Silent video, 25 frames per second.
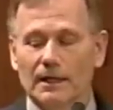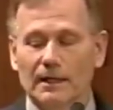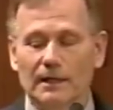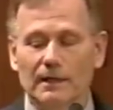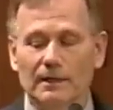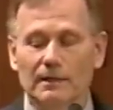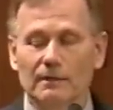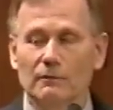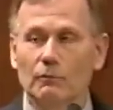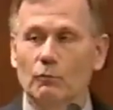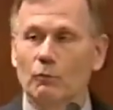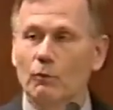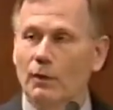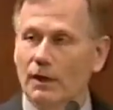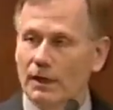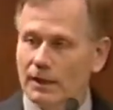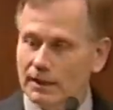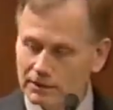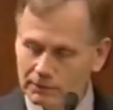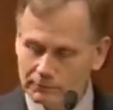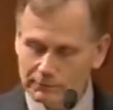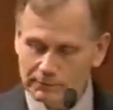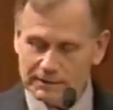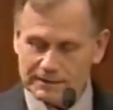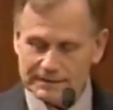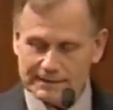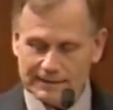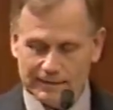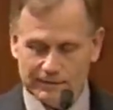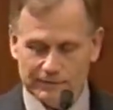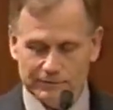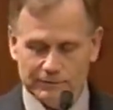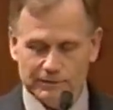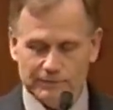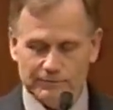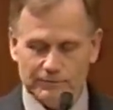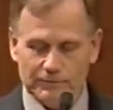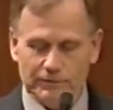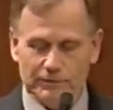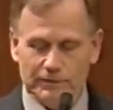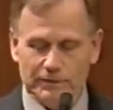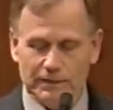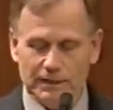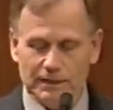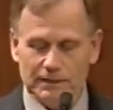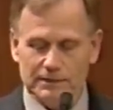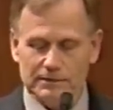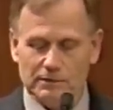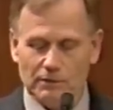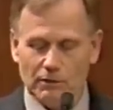And why do we sound different?
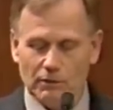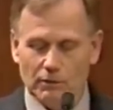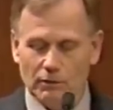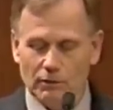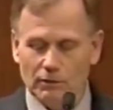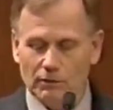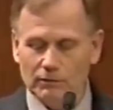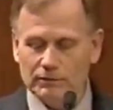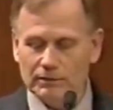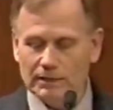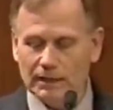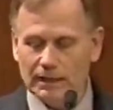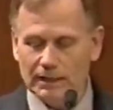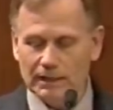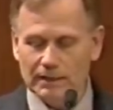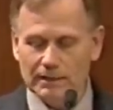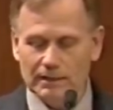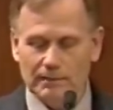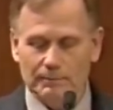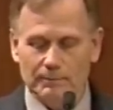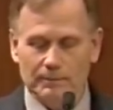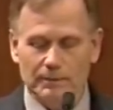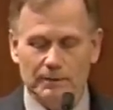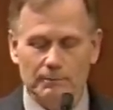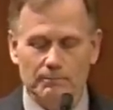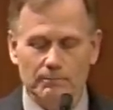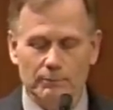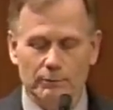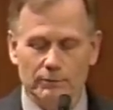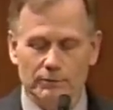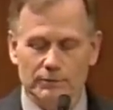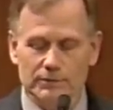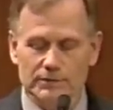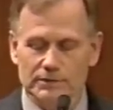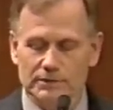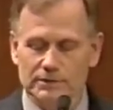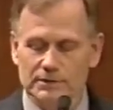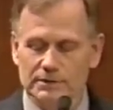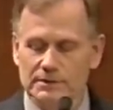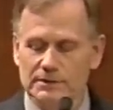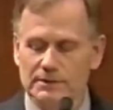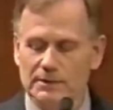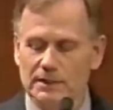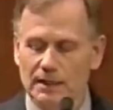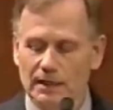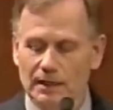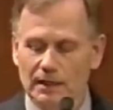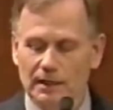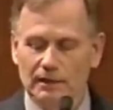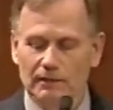It's all tied up in a
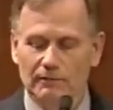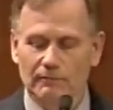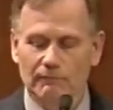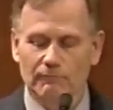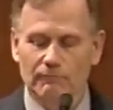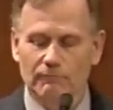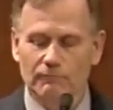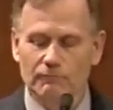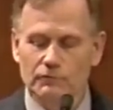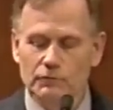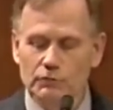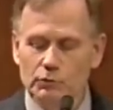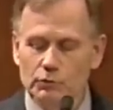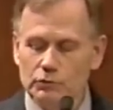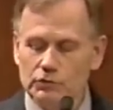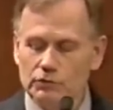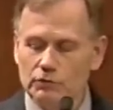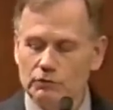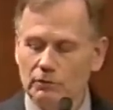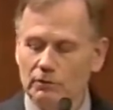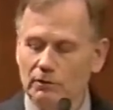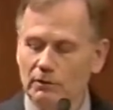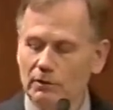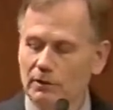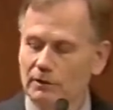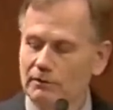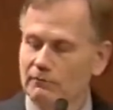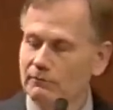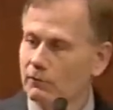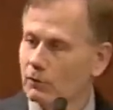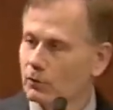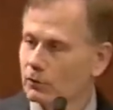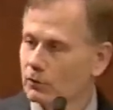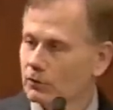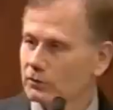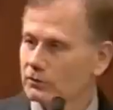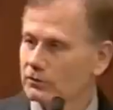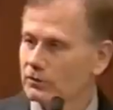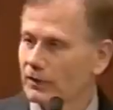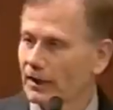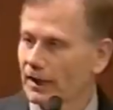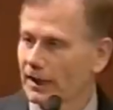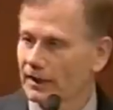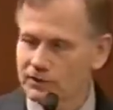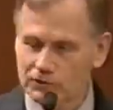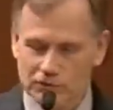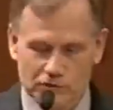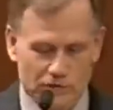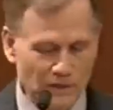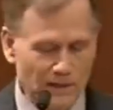person's neutral vocal
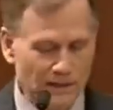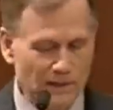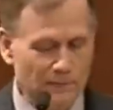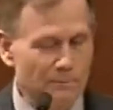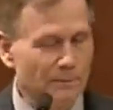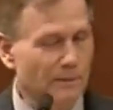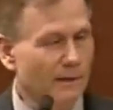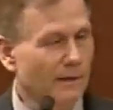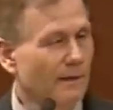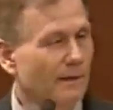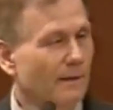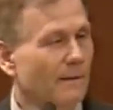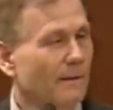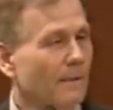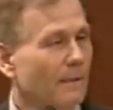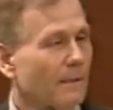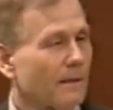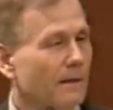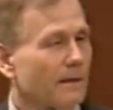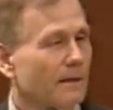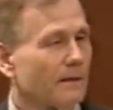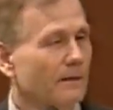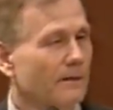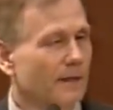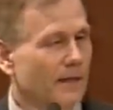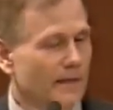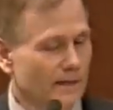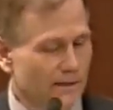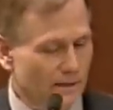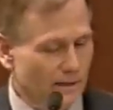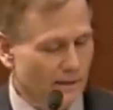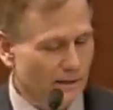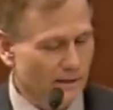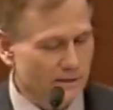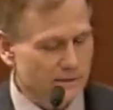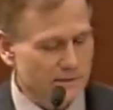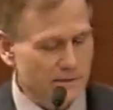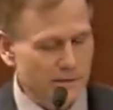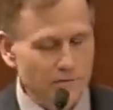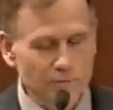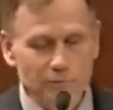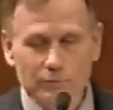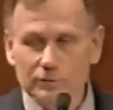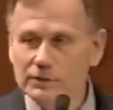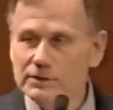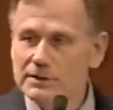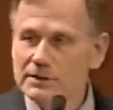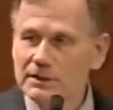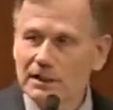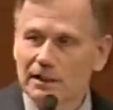tract shape. And that is a
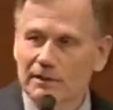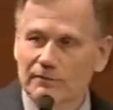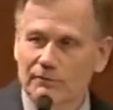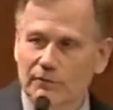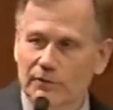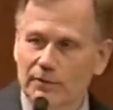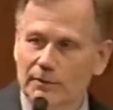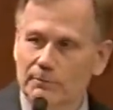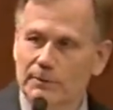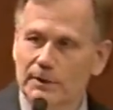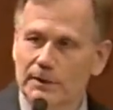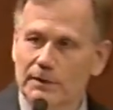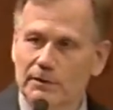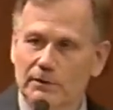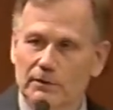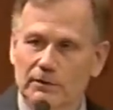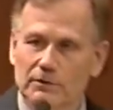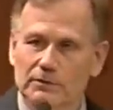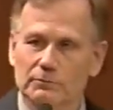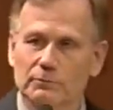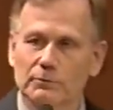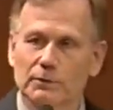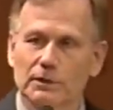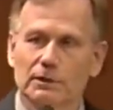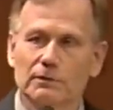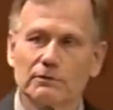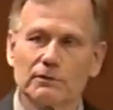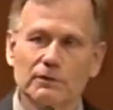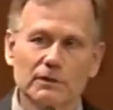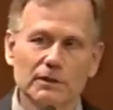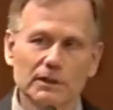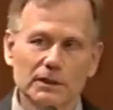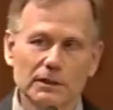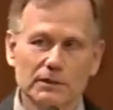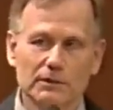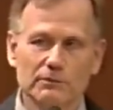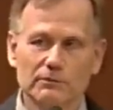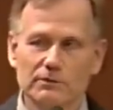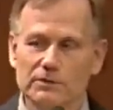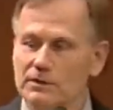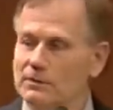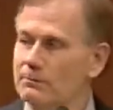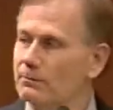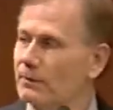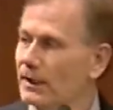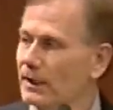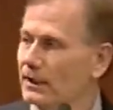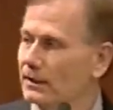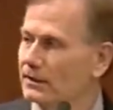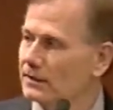new discovery because we didn't used to
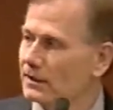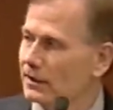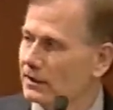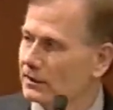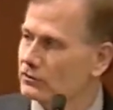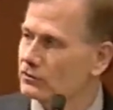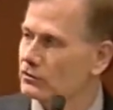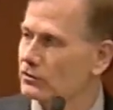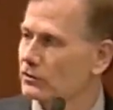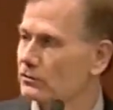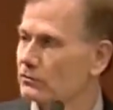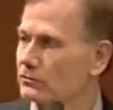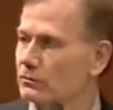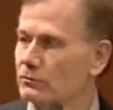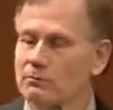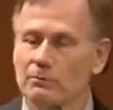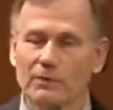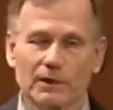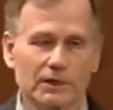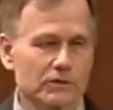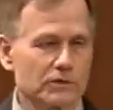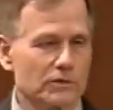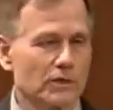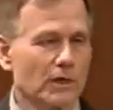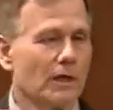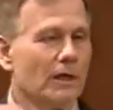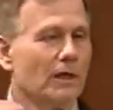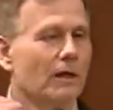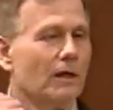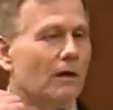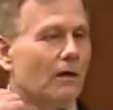pay attention too much